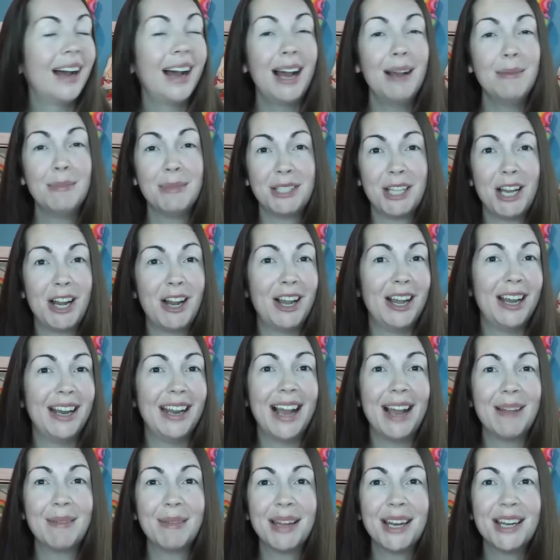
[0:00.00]
I'm
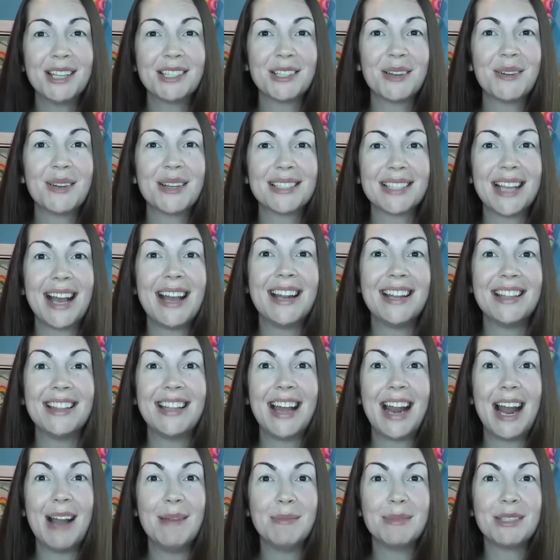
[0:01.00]
sorry, I'm getting so excited
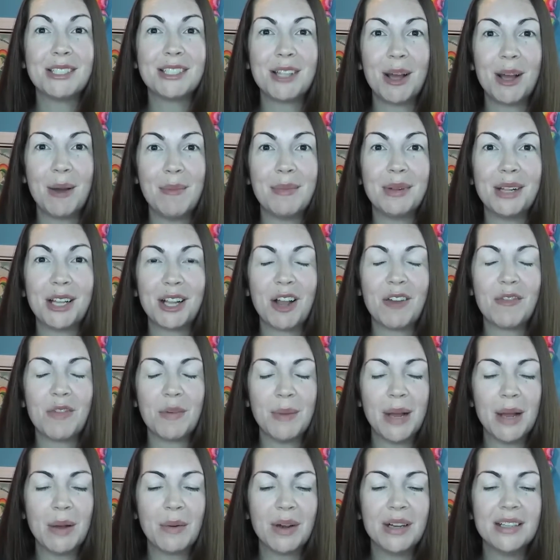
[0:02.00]
that I'm stumbling over
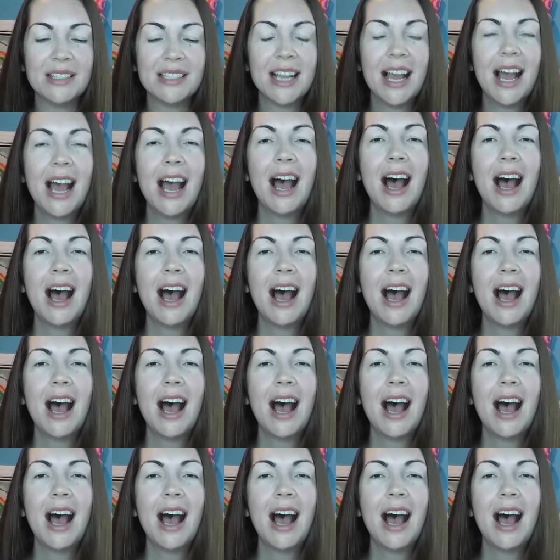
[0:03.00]
my words.